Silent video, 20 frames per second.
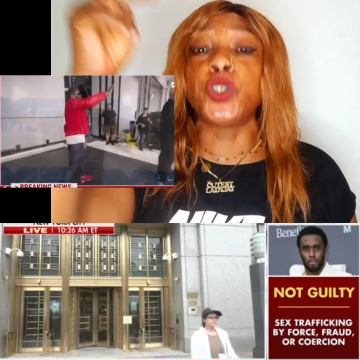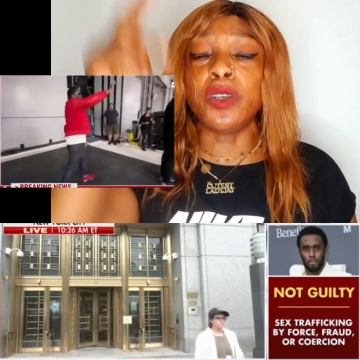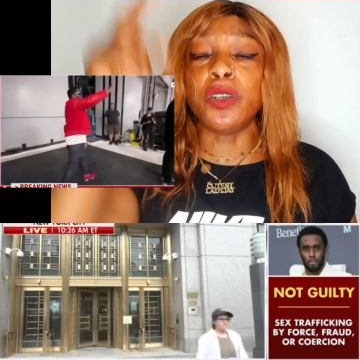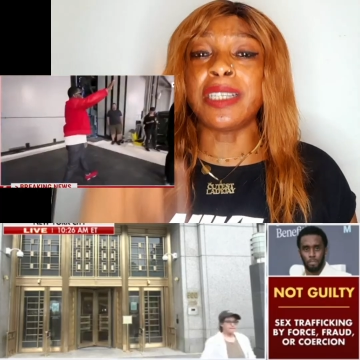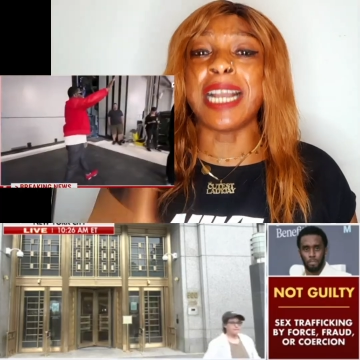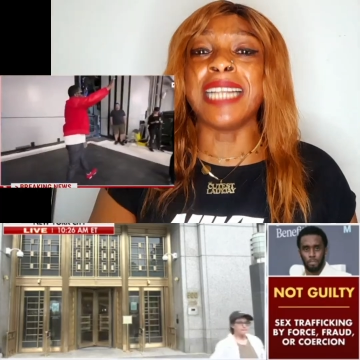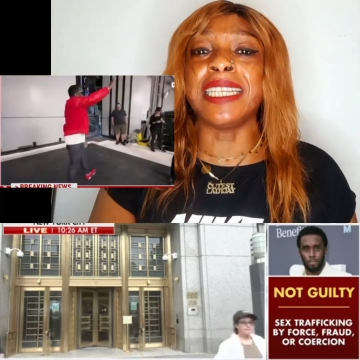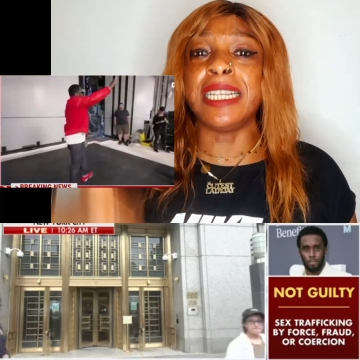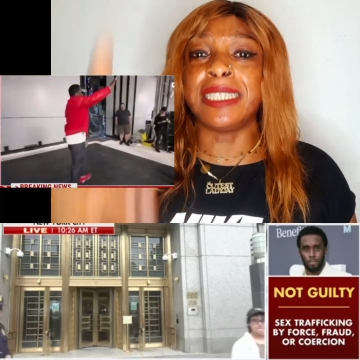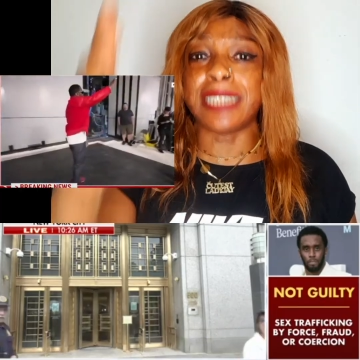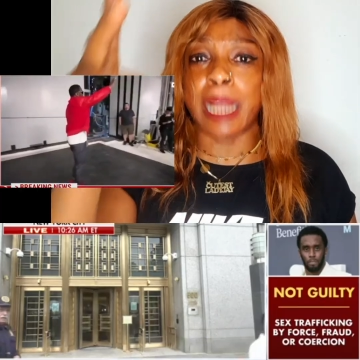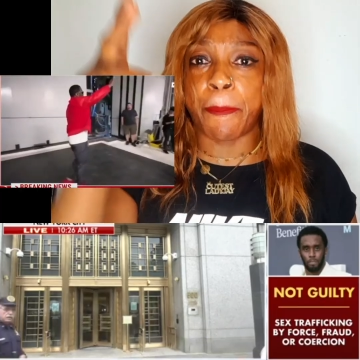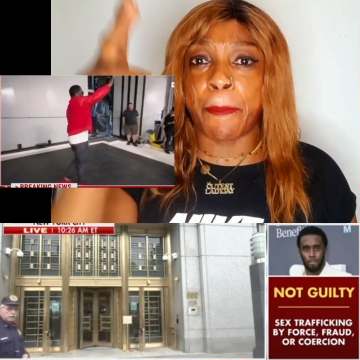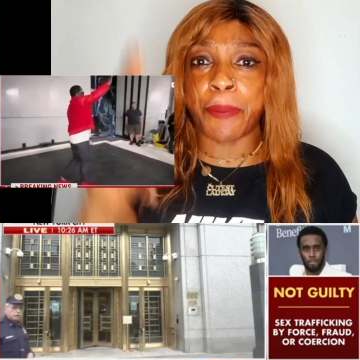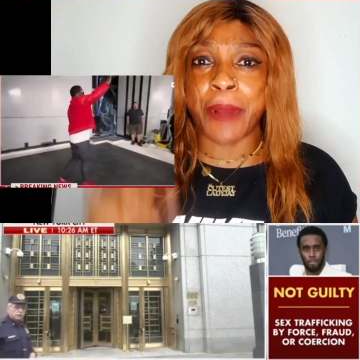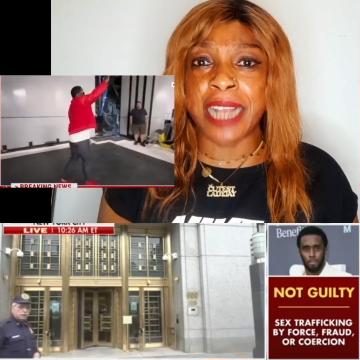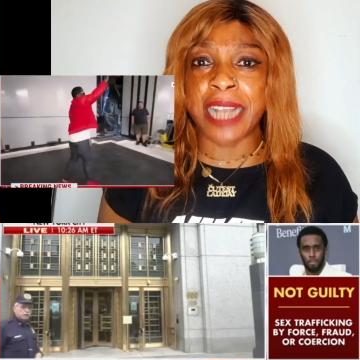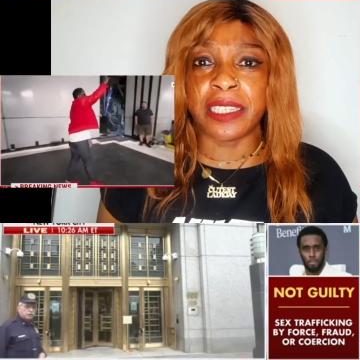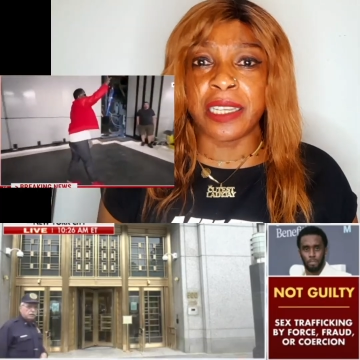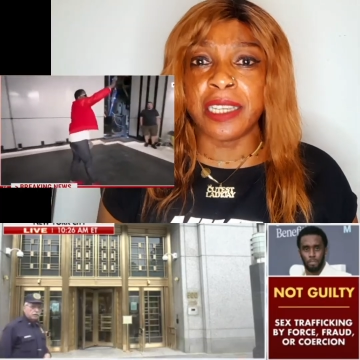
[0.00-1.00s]
that
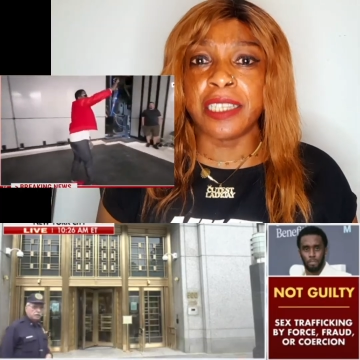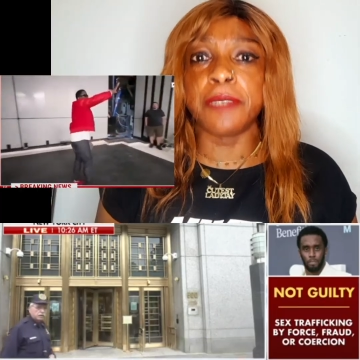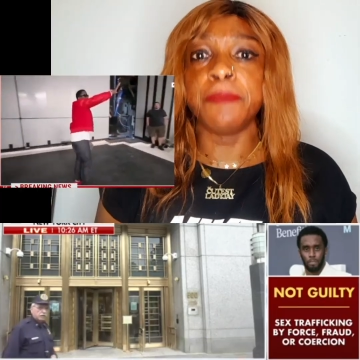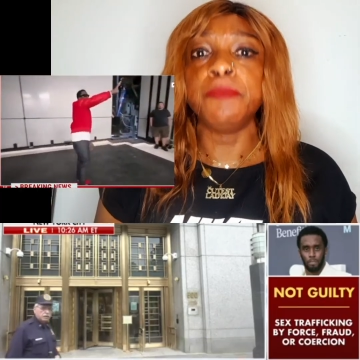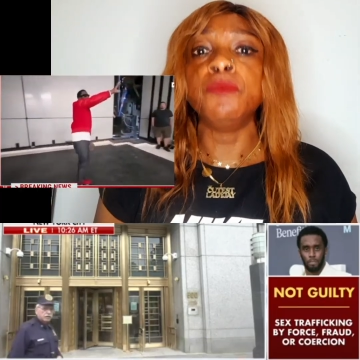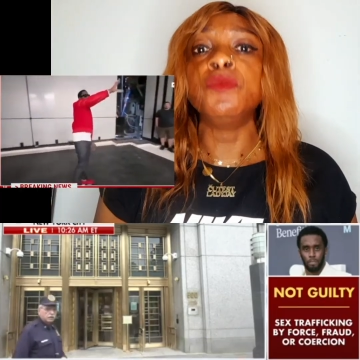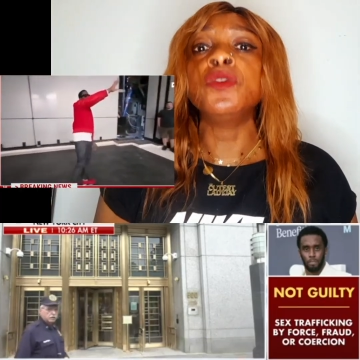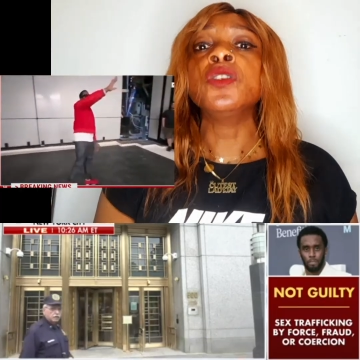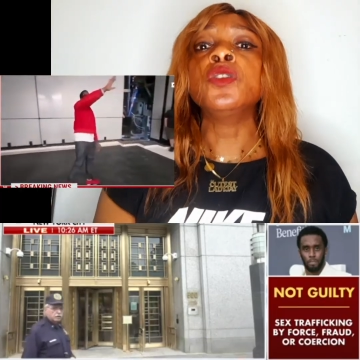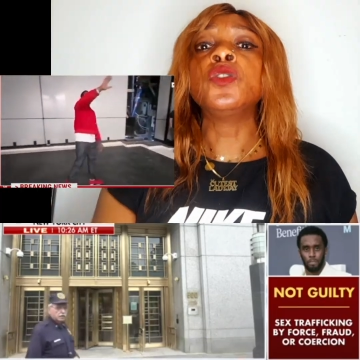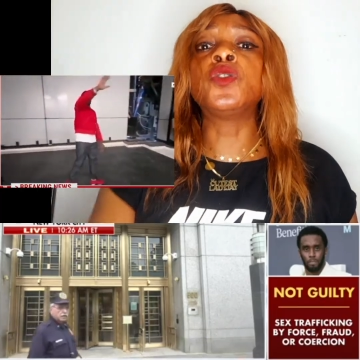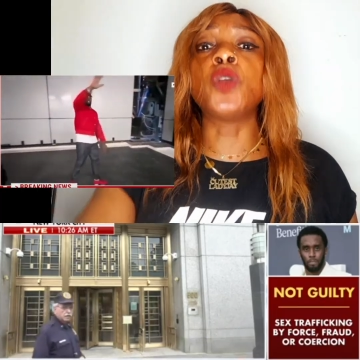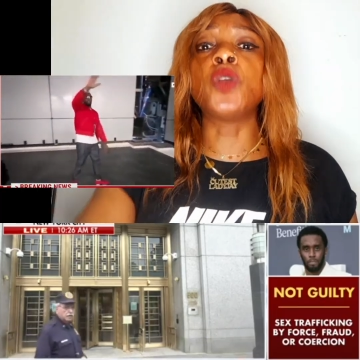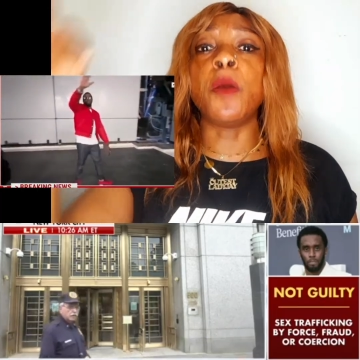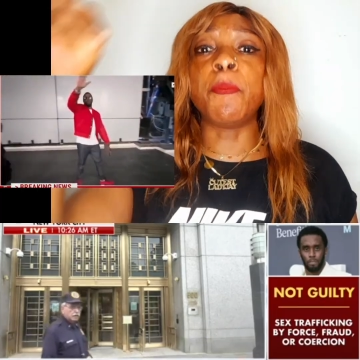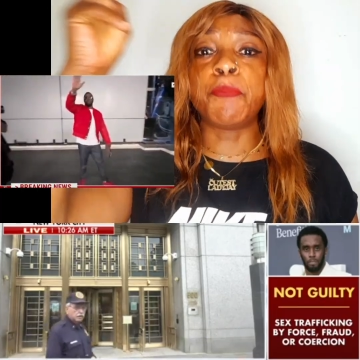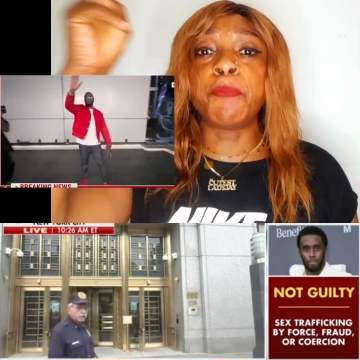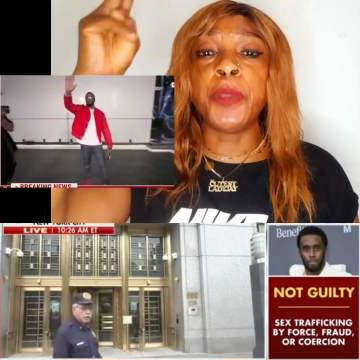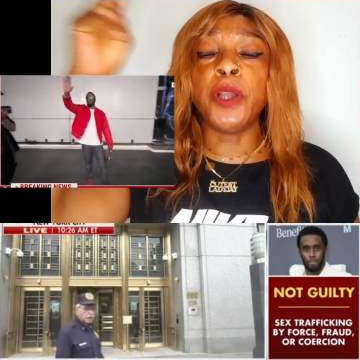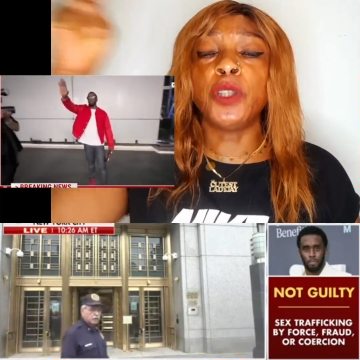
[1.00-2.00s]
enterprises to
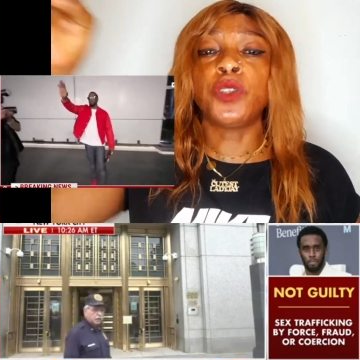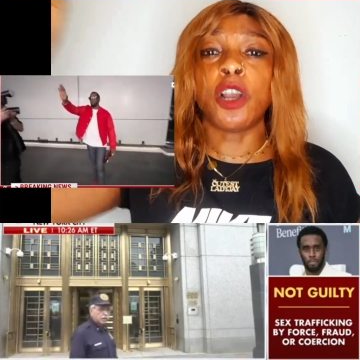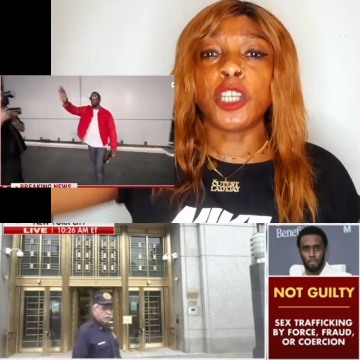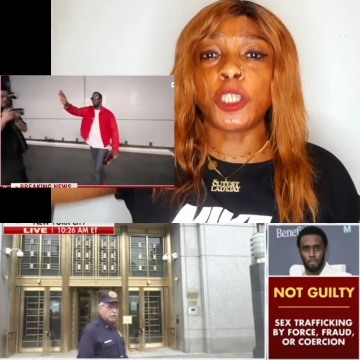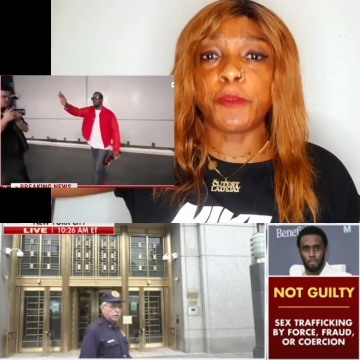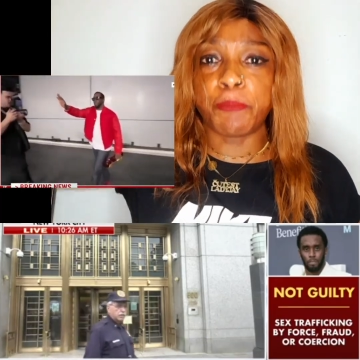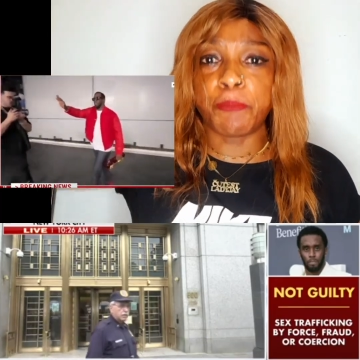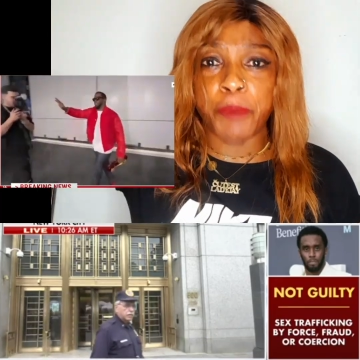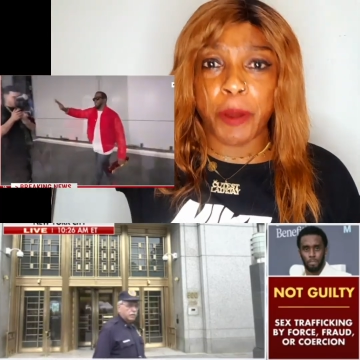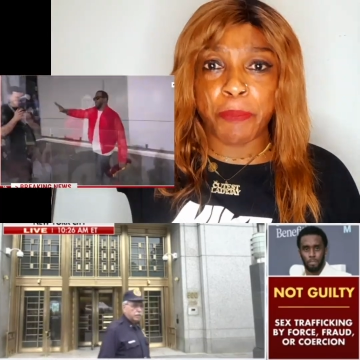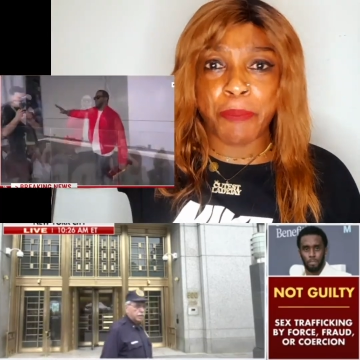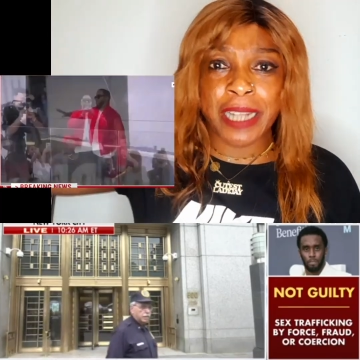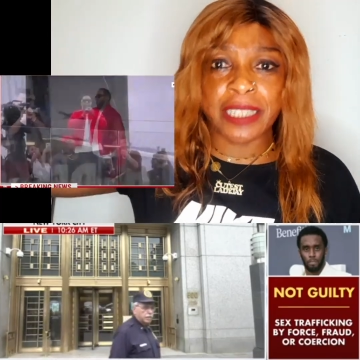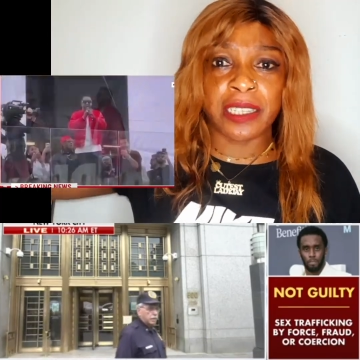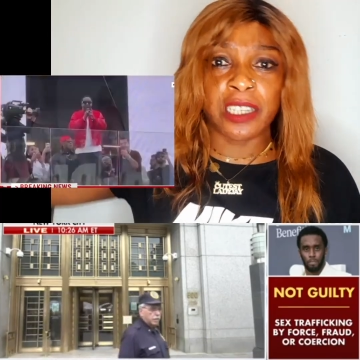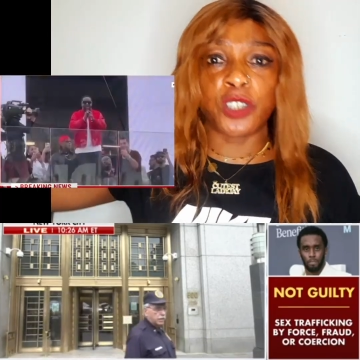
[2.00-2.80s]
build those properties.